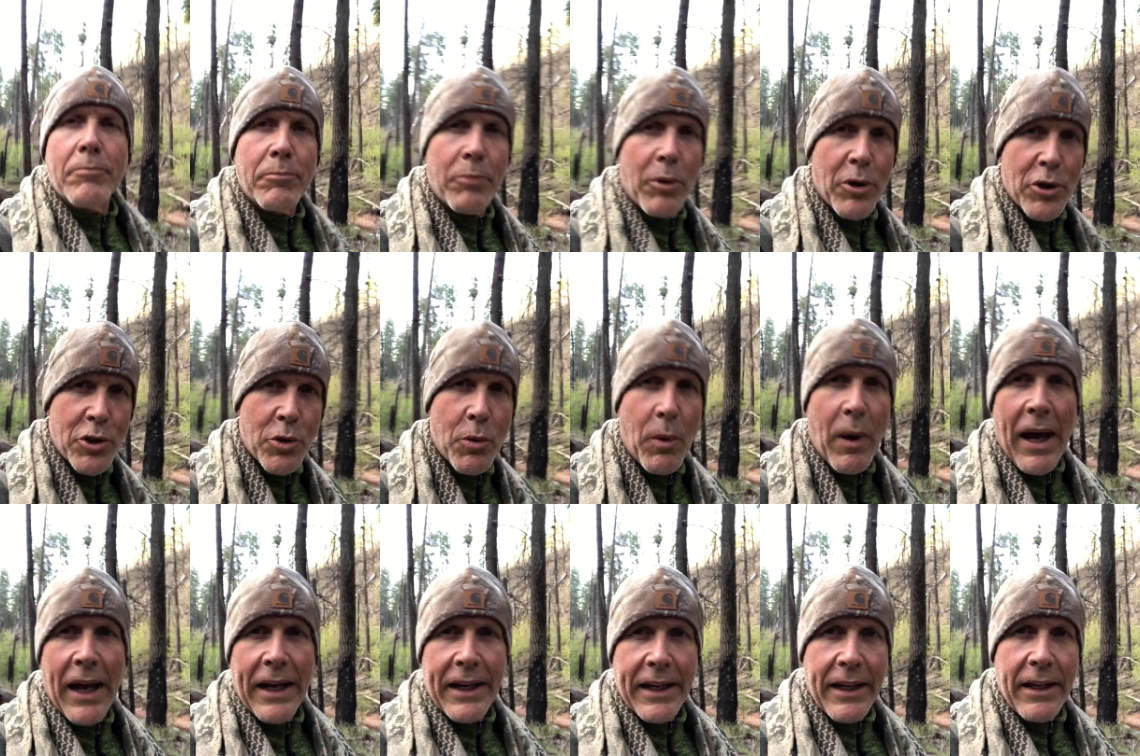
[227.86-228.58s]

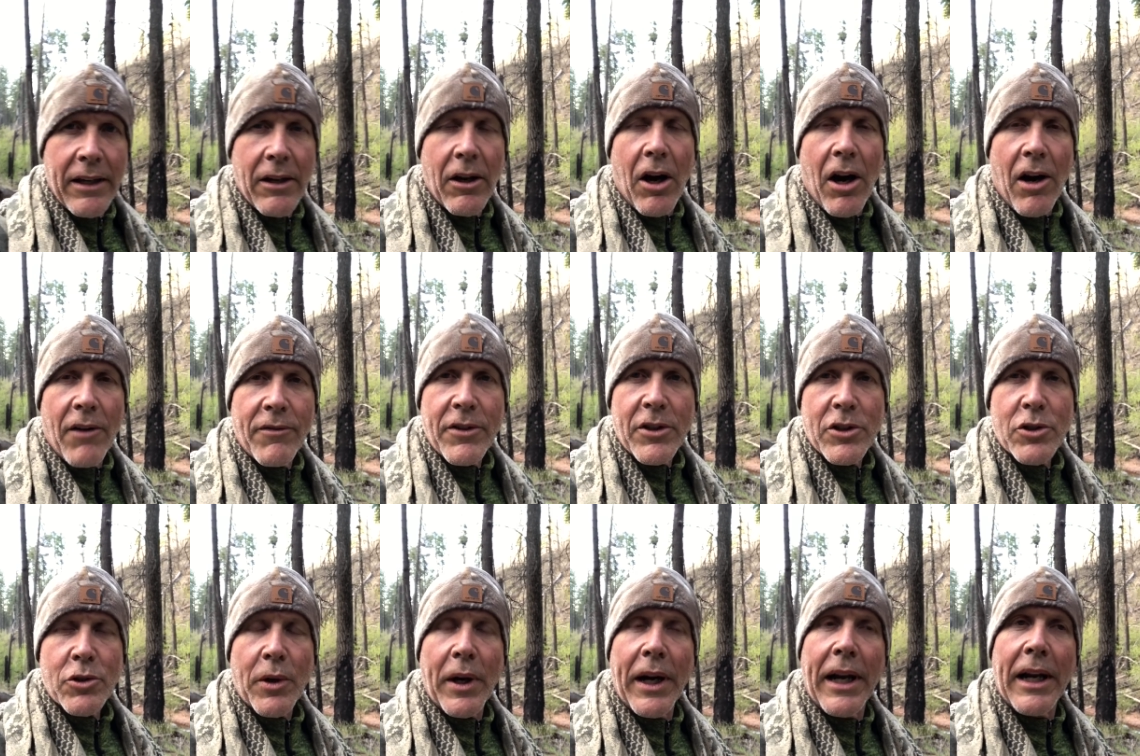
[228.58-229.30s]
bushwhacking off the
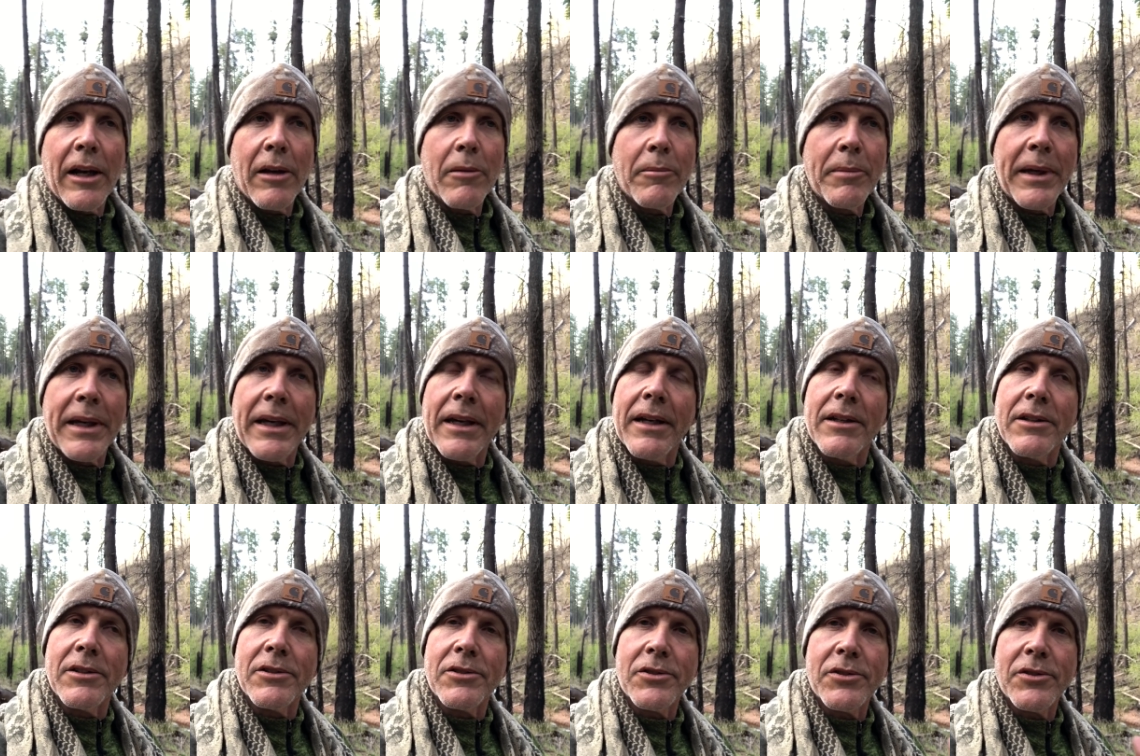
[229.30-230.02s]
trail
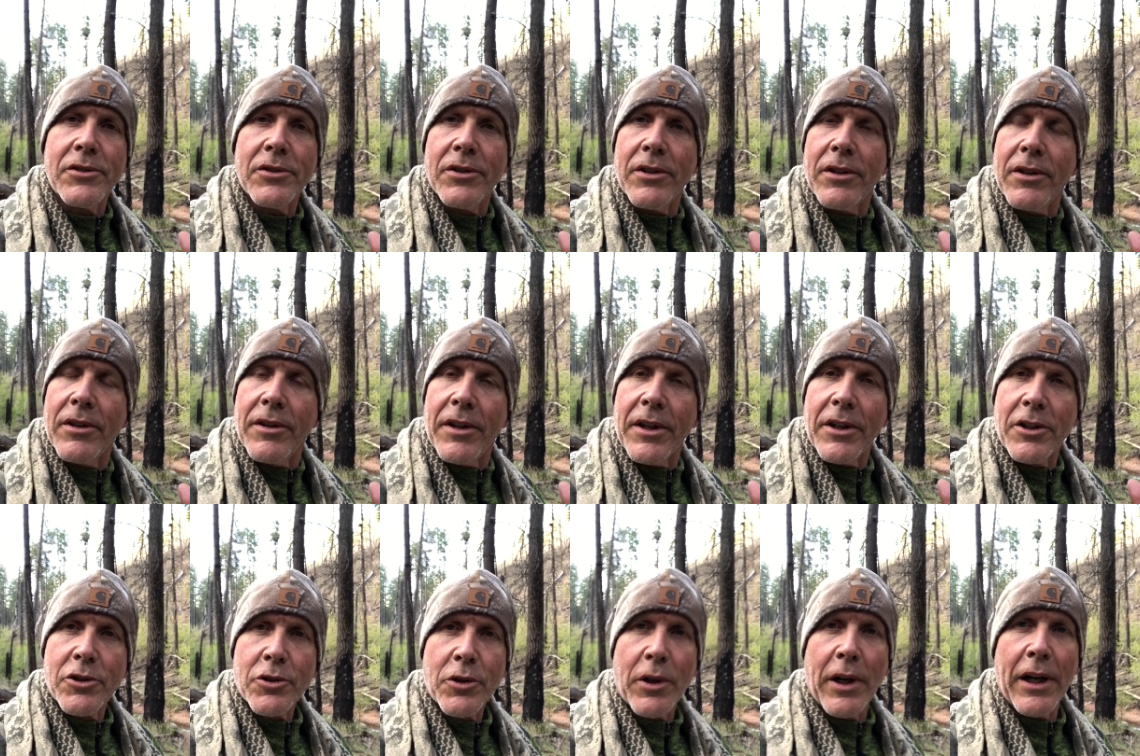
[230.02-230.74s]
because
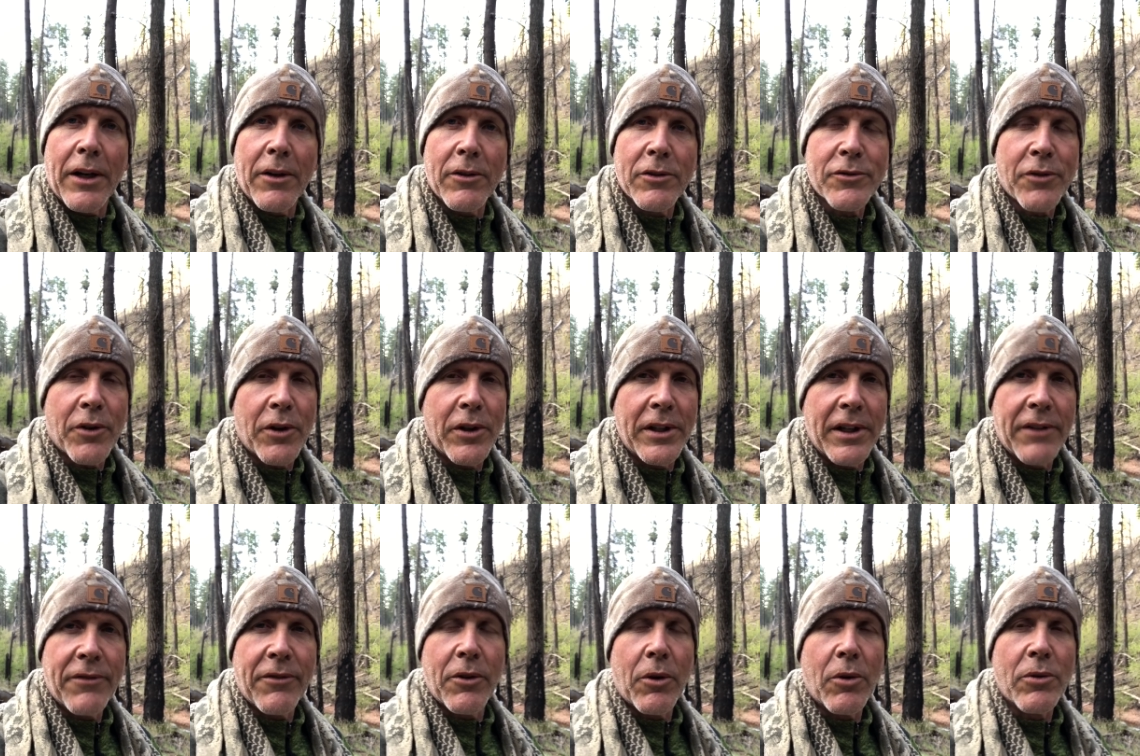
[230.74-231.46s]
the trail is very
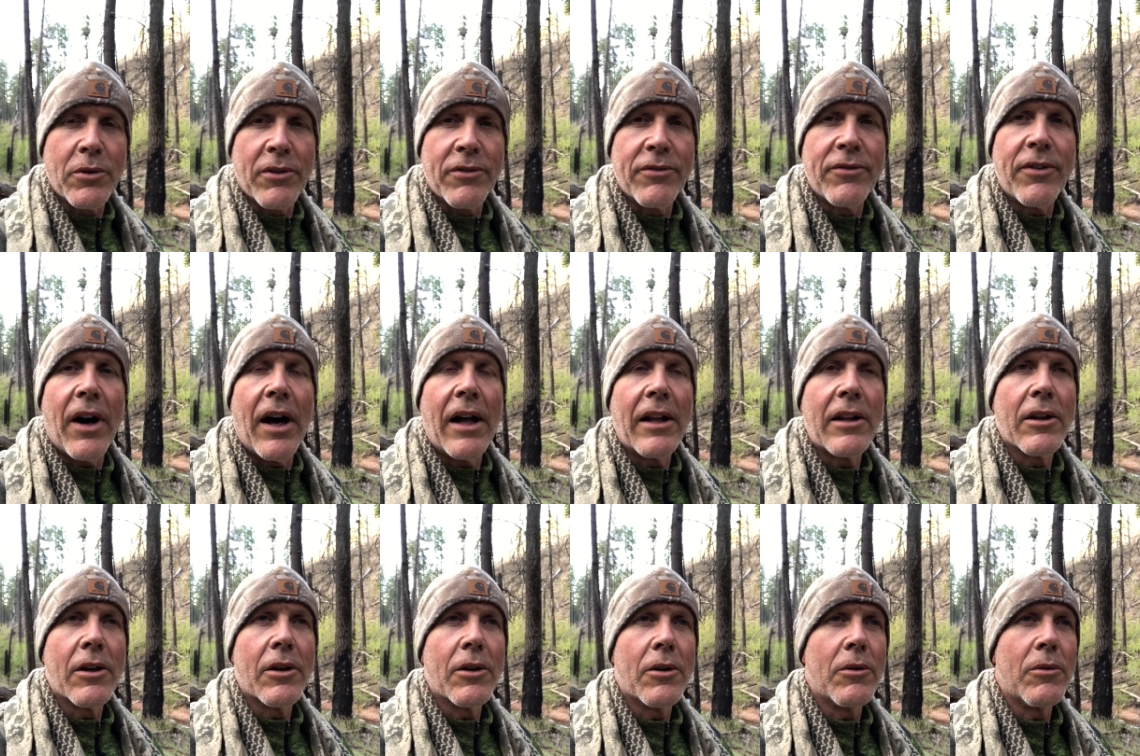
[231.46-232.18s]
difficult to
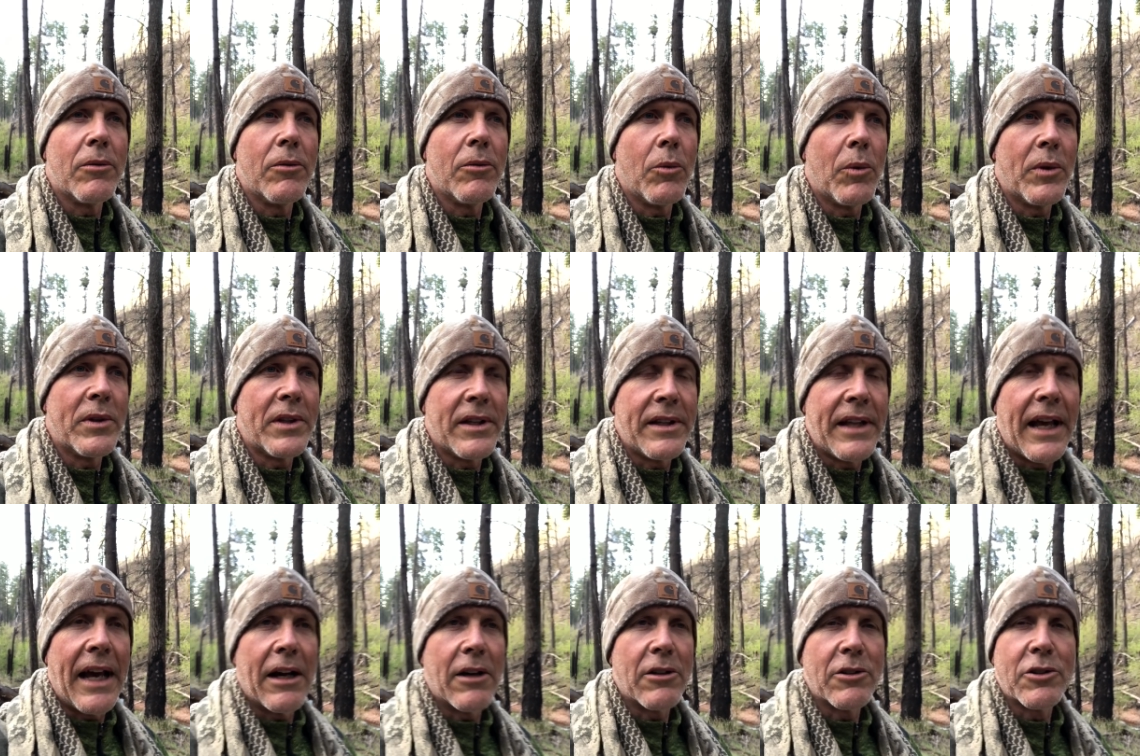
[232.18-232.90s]
follow with the
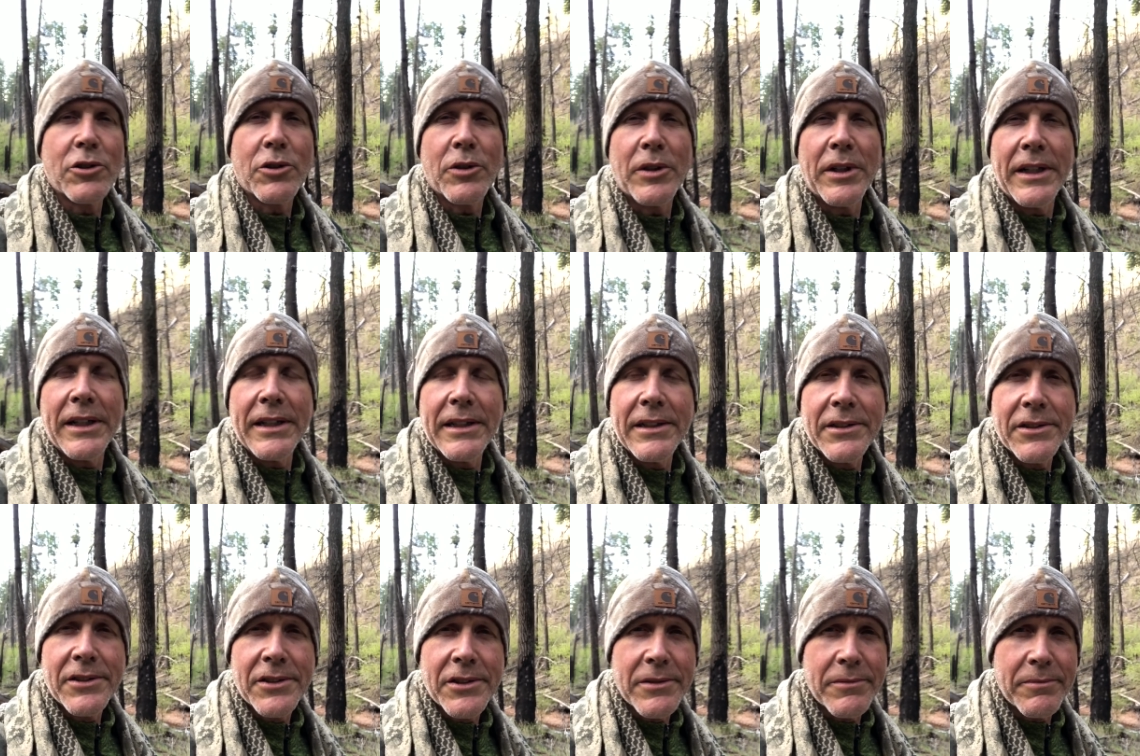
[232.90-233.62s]
down
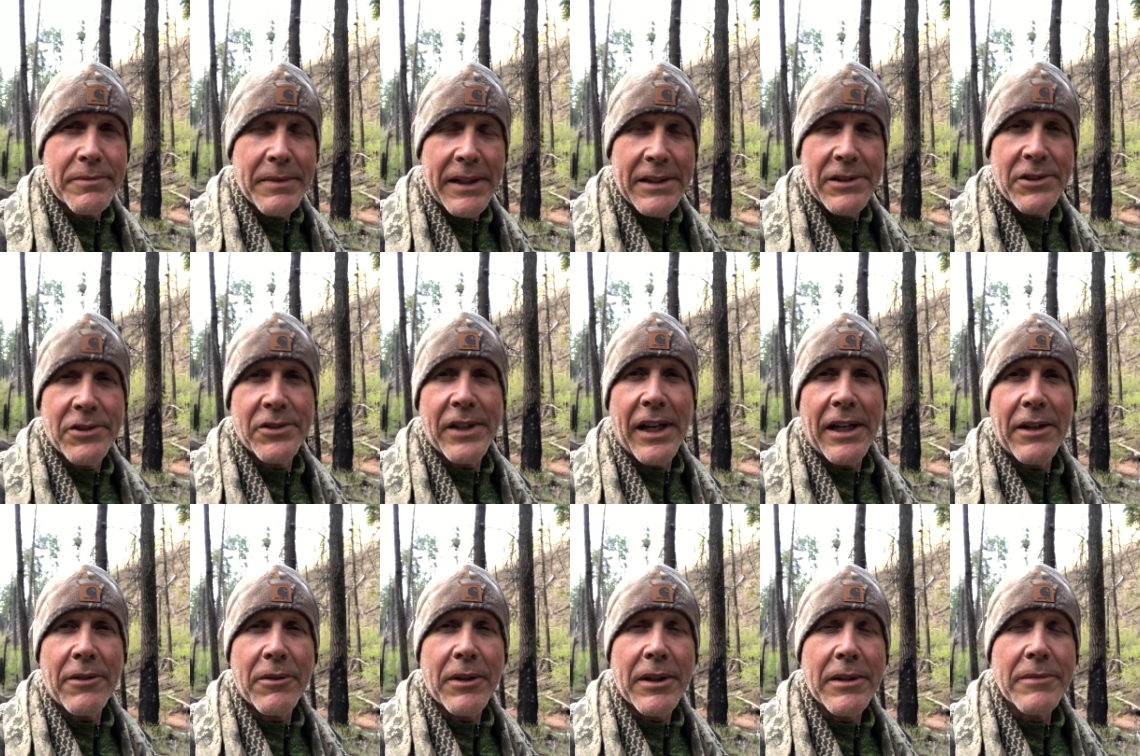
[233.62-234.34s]
trees,
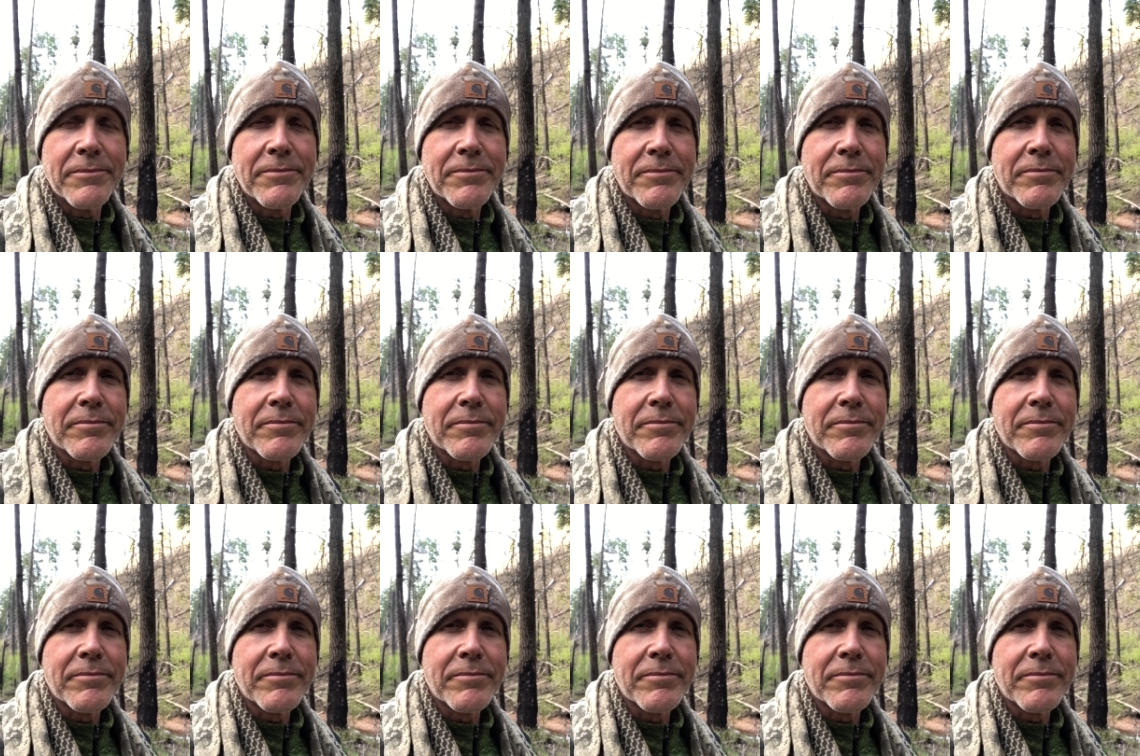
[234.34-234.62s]
etc.